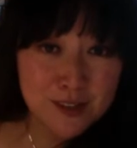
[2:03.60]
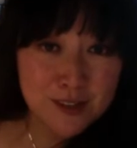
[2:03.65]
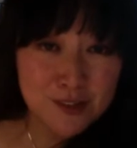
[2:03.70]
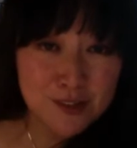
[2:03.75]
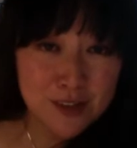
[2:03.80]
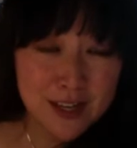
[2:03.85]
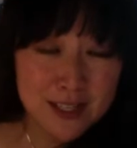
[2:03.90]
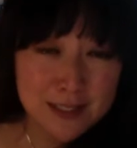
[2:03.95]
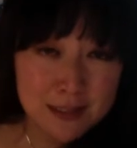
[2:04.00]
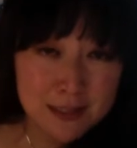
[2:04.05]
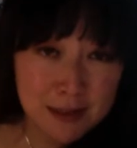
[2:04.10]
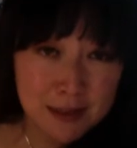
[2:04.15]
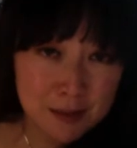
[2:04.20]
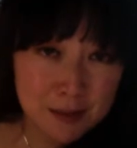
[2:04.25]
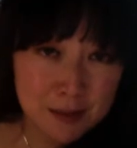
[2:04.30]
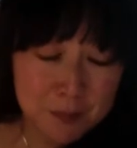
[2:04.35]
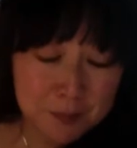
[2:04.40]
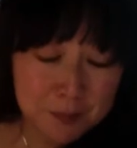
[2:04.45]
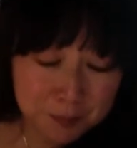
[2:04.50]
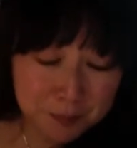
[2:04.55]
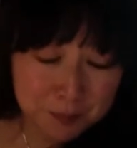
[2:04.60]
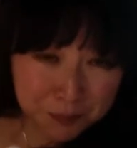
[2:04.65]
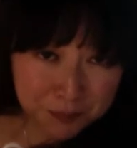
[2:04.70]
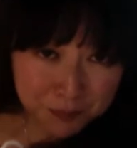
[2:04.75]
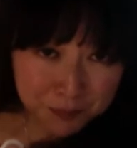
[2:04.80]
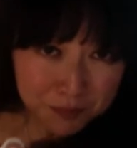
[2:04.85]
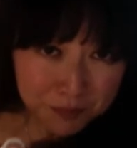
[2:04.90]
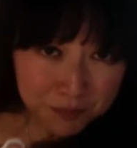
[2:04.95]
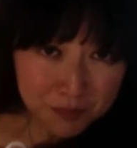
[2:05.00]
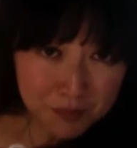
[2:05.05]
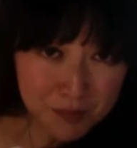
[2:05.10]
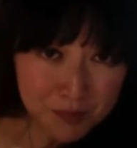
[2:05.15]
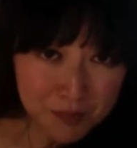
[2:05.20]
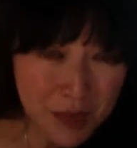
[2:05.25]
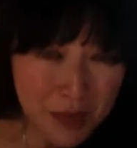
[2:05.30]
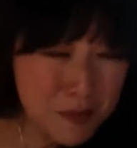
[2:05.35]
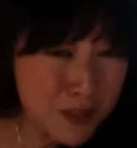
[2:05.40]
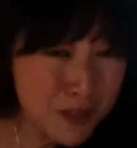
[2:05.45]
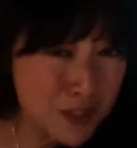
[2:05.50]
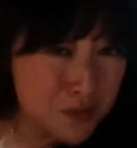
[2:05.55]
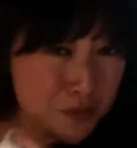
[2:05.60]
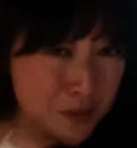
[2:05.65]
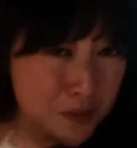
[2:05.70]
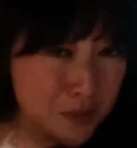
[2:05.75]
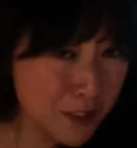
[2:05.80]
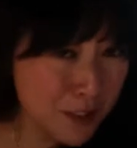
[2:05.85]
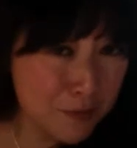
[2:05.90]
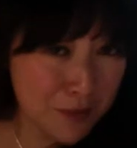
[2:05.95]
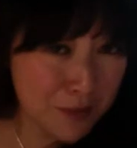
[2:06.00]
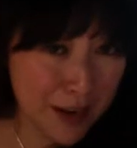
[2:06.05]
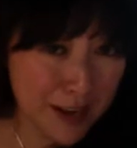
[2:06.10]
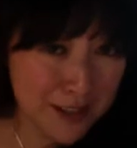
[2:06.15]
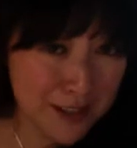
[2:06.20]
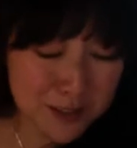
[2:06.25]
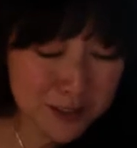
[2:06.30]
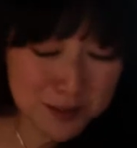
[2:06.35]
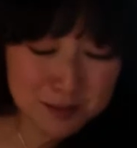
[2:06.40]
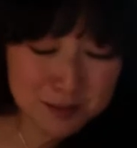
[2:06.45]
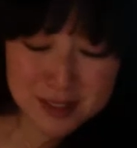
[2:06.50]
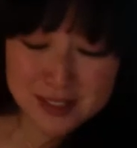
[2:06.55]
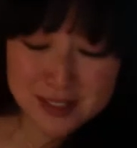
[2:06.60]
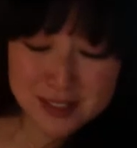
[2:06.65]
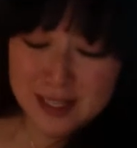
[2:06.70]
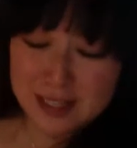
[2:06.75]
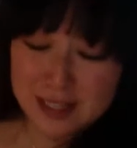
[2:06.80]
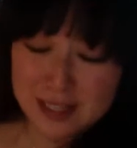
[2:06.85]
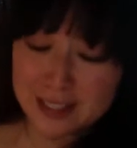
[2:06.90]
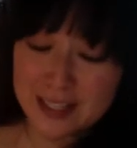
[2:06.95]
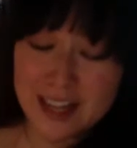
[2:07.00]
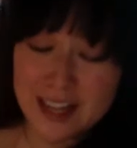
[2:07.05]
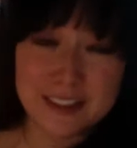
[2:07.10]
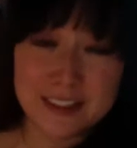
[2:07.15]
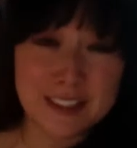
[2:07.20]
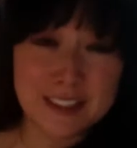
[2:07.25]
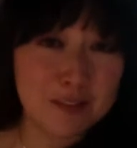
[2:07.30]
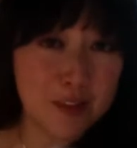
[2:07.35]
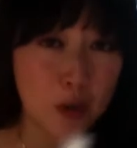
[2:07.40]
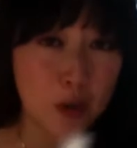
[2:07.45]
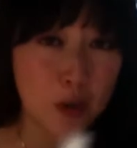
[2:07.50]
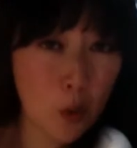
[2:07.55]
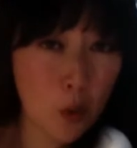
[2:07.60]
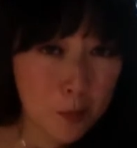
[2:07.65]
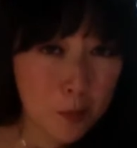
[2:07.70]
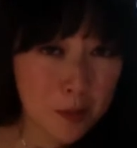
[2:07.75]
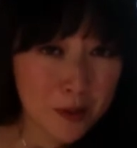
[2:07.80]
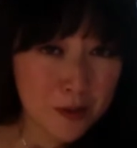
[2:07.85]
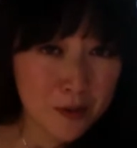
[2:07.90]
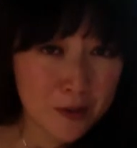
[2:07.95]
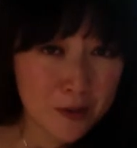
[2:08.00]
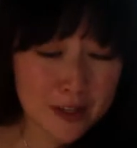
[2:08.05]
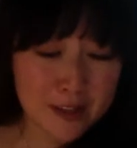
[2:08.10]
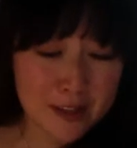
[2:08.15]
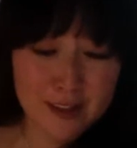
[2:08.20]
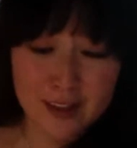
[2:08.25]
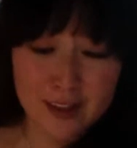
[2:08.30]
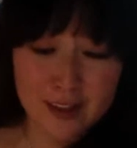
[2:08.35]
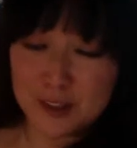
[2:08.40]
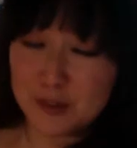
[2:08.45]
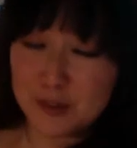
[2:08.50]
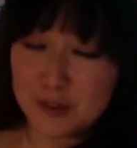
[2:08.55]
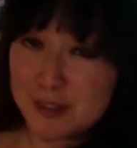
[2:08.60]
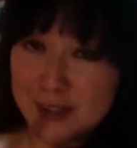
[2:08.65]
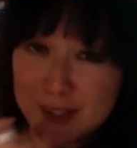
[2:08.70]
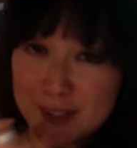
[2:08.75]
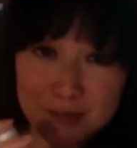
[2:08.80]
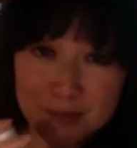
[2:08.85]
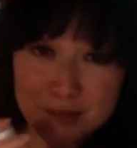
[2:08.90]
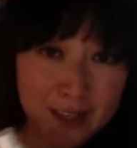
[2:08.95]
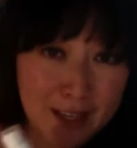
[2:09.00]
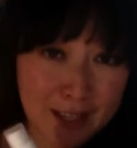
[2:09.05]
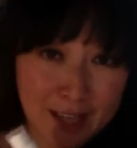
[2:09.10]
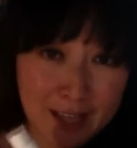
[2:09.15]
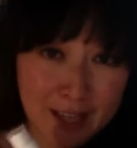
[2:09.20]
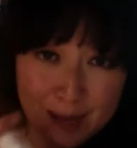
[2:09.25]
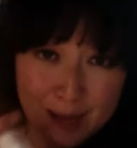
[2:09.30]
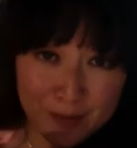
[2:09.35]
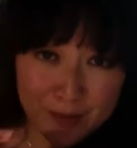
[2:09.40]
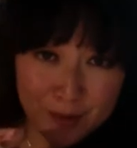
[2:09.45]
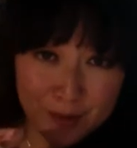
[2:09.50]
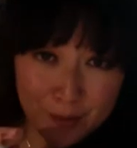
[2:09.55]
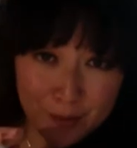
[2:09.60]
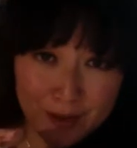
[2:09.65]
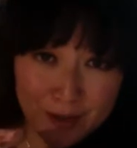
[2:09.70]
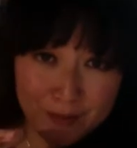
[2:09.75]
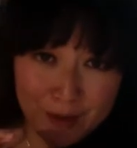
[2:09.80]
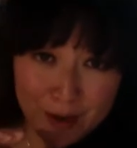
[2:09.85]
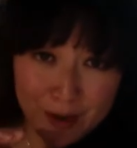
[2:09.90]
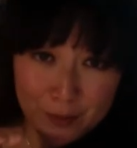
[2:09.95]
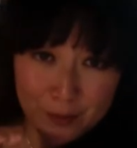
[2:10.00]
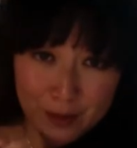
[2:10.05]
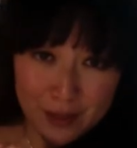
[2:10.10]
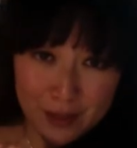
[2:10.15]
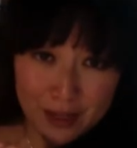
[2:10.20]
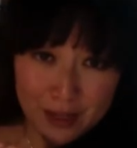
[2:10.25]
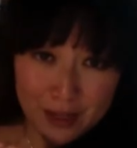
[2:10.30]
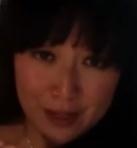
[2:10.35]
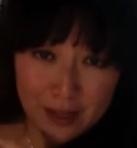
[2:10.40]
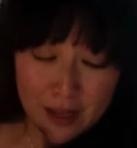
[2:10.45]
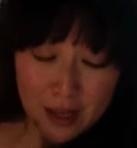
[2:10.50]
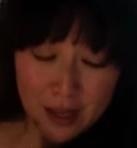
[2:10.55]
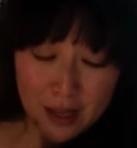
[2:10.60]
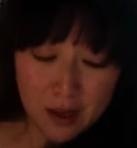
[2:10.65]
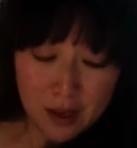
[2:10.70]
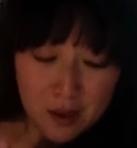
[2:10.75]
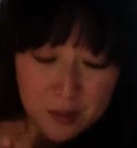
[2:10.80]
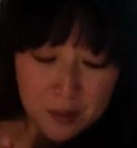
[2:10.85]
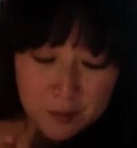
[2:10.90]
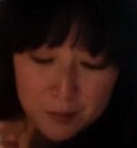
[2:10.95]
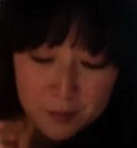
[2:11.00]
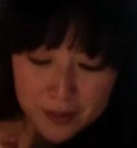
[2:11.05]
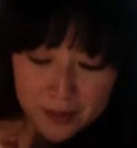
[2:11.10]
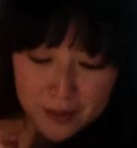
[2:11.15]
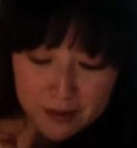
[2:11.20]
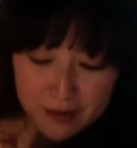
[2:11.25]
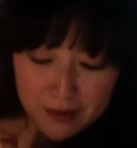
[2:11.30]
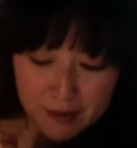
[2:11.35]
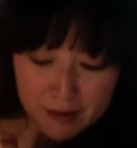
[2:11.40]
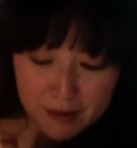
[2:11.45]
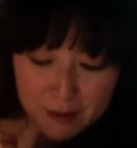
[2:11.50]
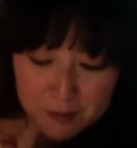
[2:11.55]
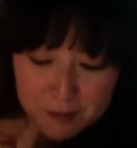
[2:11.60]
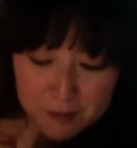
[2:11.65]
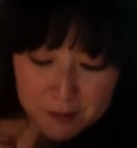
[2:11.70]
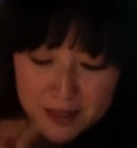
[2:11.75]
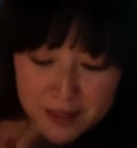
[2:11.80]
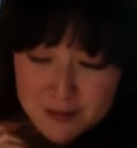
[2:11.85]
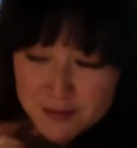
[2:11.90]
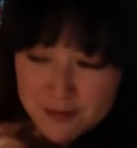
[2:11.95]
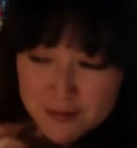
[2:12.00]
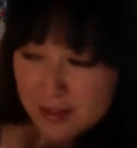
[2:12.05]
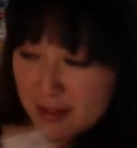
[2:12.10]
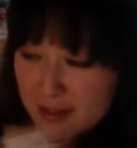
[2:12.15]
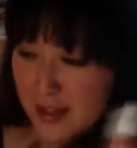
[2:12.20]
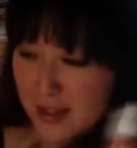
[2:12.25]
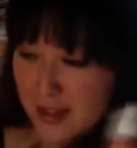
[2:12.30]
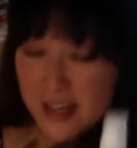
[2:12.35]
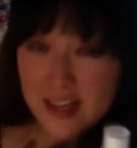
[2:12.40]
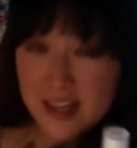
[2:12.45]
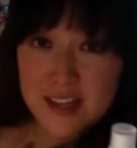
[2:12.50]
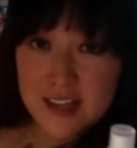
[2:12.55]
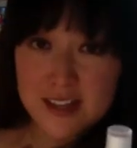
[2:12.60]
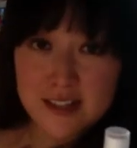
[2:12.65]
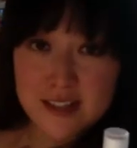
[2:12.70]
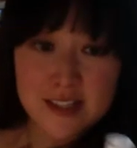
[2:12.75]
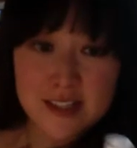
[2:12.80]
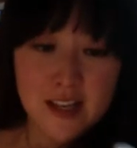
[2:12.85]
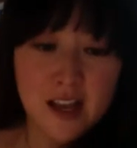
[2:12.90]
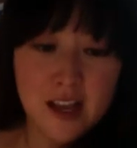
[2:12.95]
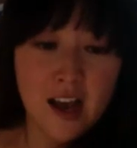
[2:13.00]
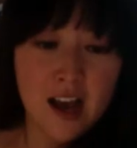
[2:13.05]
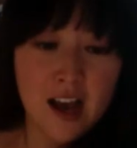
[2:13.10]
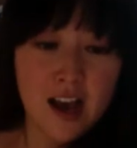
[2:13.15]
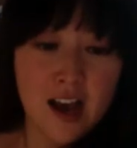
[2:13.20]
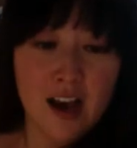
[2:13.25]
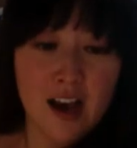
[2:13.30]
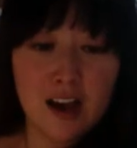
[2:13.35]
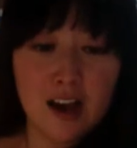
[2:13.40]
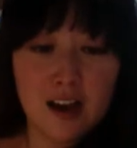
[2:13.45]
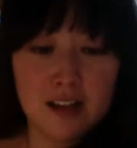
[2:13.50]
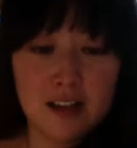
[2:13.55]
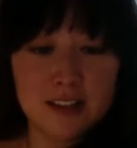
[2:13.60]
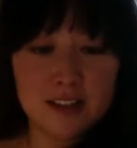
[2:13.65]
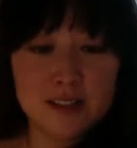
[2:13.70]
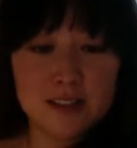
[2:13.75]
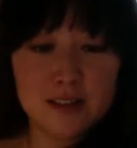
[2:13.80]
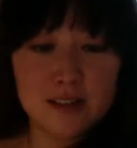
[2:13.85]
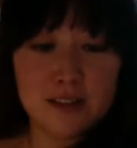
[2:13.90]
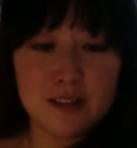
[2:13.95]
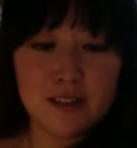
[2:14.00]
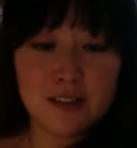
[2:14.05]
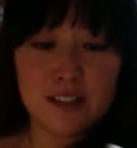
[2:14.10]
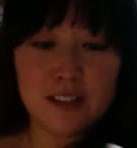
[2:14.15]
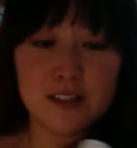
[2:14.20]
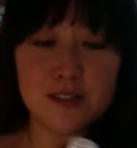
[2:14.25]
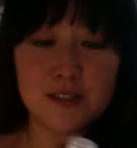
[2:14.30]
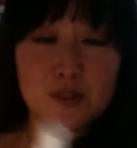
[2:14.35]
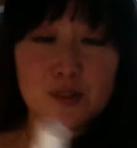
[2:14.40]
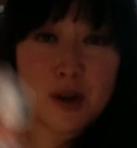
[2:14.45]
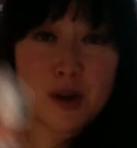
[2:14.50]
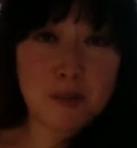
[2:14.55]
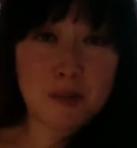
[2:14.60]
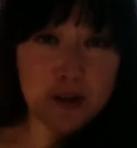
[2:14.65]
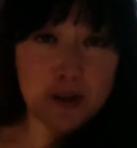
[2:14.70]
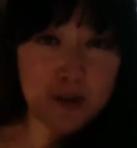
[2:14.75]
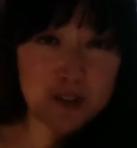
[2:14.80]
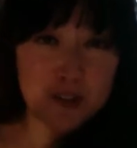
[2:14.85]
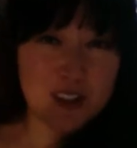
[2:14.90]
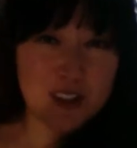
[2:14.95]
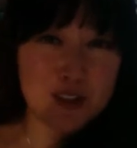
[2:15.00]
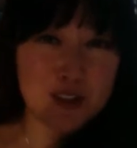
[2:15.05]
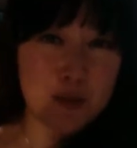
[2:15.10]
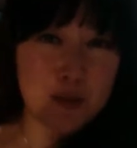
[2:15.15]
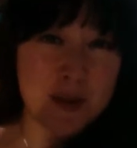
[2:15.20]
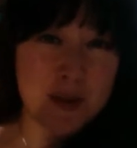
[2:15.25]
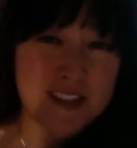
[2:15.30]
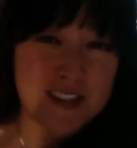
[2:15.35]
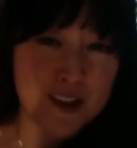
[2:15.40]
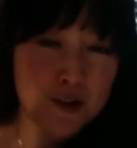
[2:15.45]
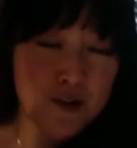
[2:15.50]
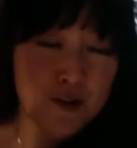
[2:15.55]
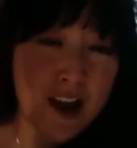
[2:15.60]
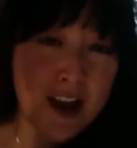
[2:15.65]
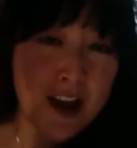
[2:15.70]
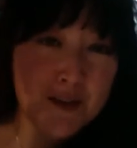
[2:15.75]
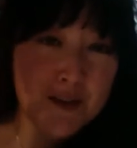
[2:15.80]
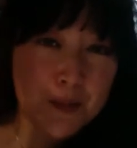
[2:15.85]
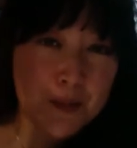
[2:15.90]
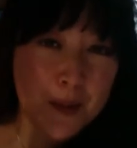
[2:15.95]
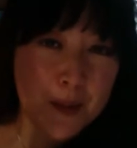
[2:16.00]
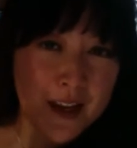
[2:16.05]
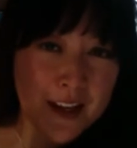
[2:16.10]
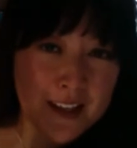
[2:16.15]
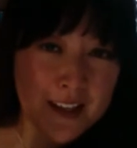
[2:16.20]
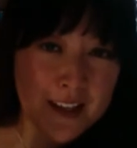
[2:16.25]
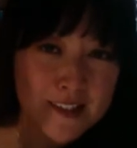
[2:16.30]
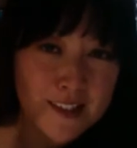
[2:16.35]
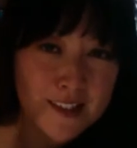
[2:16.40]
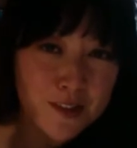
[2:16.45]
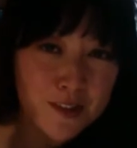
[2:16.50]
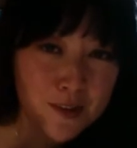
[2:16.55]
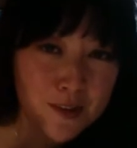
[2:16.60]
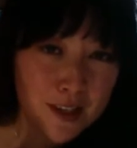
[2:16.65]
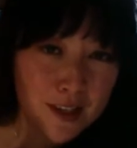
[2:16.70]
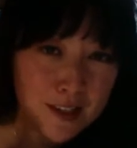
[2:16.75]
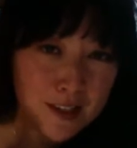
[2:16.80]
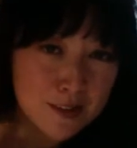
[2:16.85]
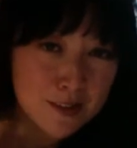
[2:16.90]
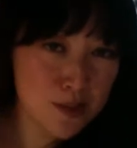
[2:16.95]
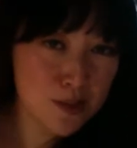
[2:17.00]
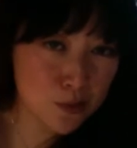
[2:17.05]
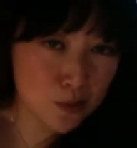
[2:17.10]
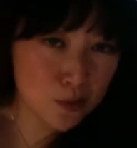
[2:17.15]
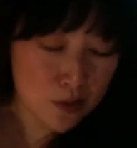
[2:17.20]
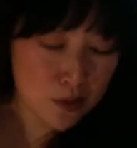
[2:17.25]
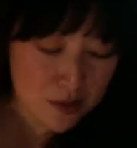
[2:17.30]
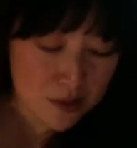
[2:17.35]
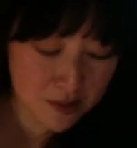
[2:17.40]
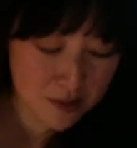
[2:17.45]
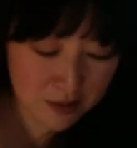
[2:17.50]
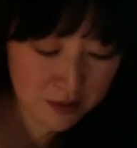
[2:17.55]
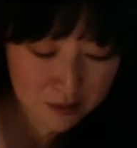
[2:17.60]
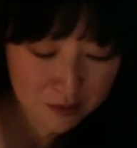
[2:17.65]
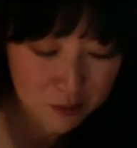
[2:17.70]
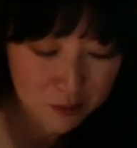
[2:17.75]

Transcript: dries up, but it's really random. It's not like I leave it open or anything. I do the same thing. I cap it away right away. But even these are ceramic, you know, your basic craft paints that you get at the stores, like